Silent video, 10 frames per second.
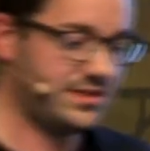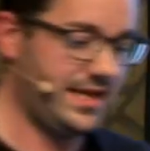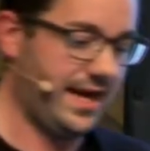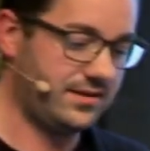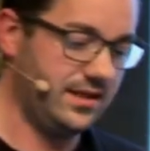
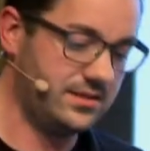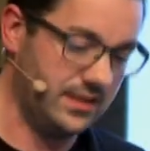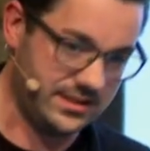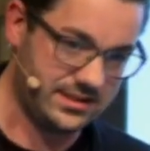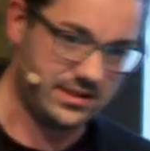stack that
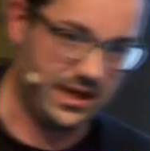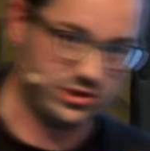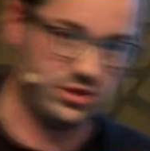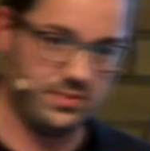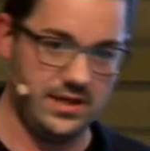does
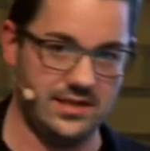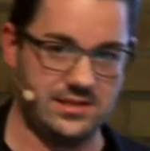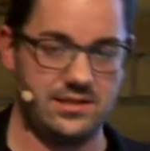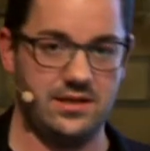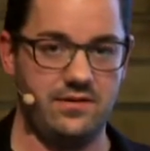
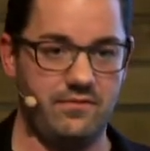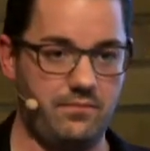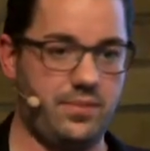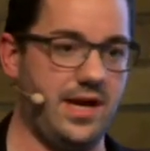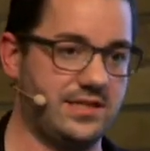HTTPS
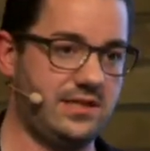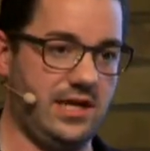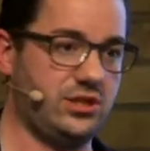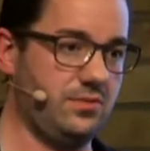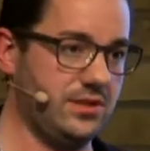plus
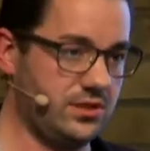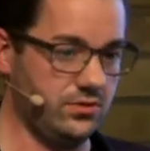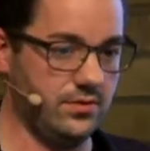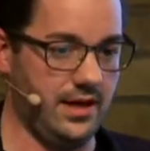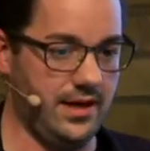
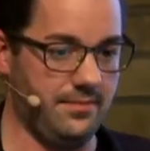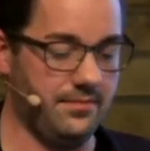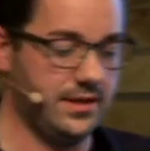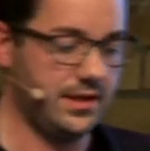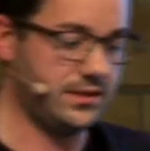HTTP2,
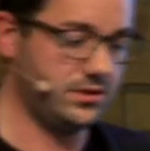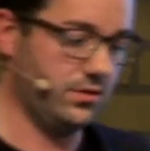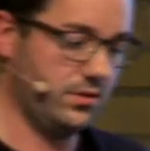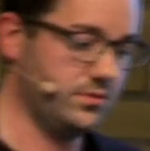and you don't